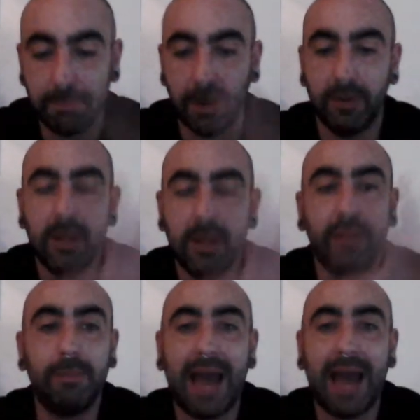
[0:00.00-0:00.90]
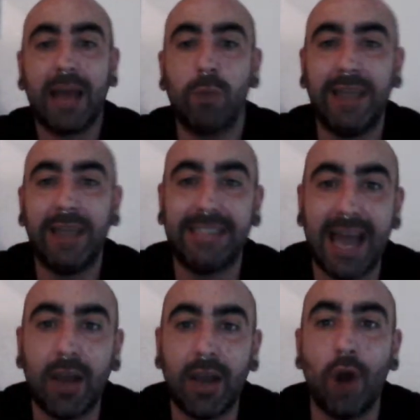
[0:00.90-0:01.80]
But the black and white
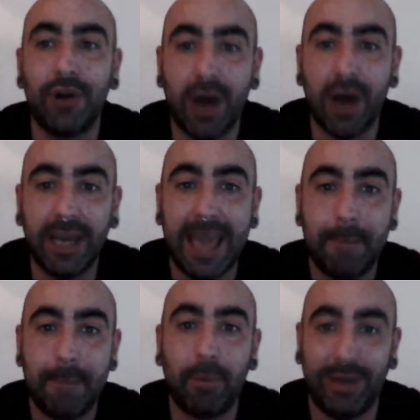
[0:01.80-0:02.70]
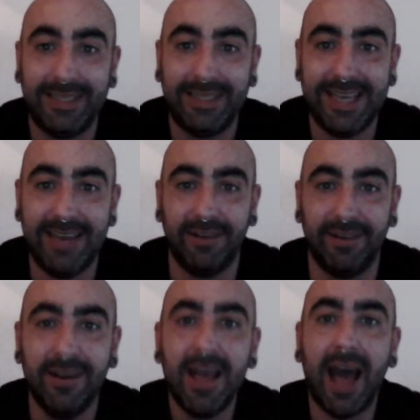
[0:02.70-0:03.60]
deck are now in print
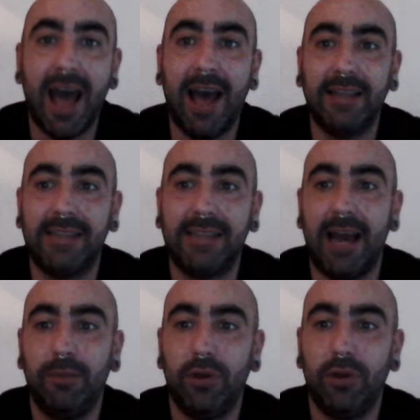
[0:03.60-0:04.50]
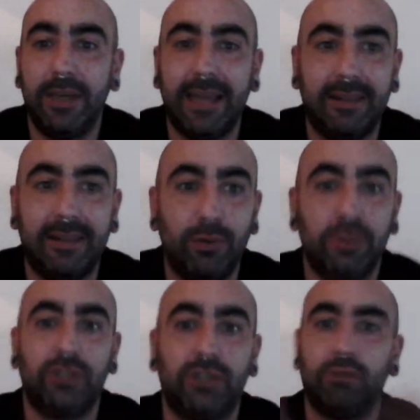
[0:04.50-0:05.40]
again, and you can get
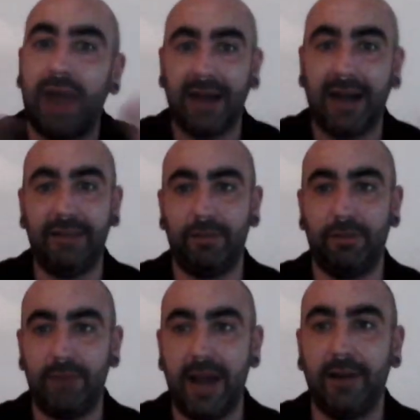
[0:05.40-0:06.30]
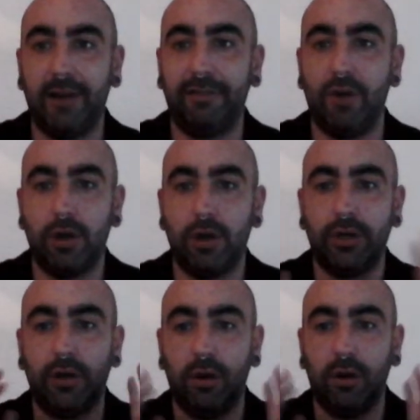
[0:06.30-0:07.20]
those directly from Rhiannon
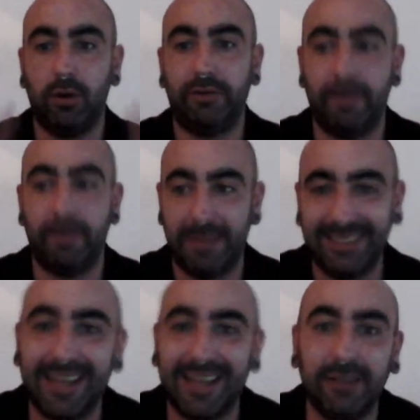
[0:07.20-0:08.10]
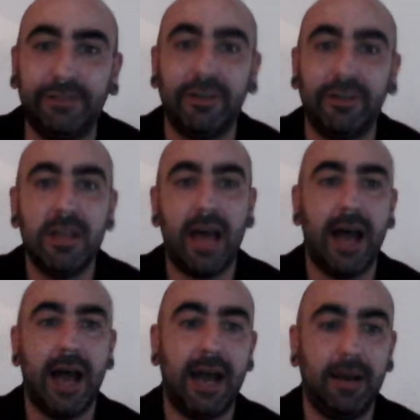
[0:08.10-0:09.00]
Faulkner or from myself.
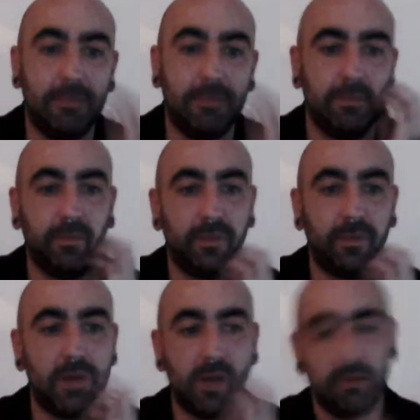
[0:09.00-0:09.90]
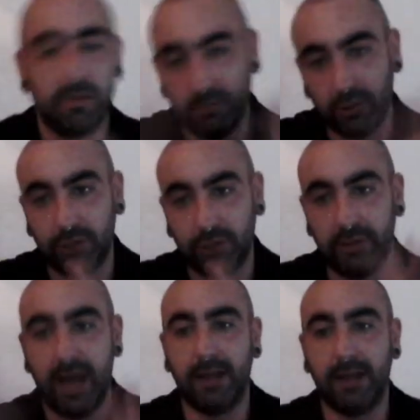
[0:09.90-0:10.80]
More so
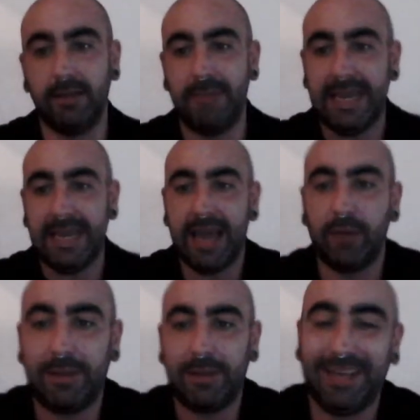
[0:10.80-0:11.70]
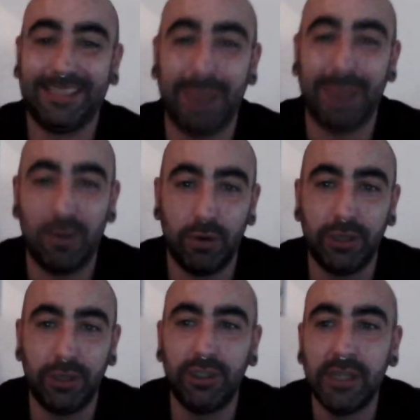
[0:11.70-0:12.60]
Rhiannon than me. I only place big
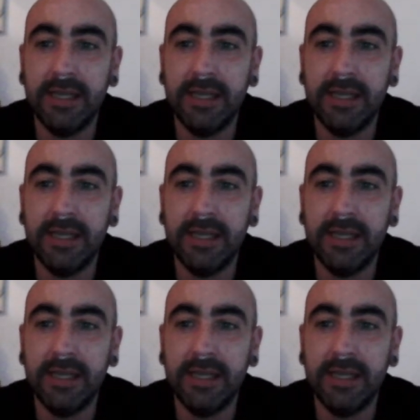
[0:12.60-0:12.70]
orders.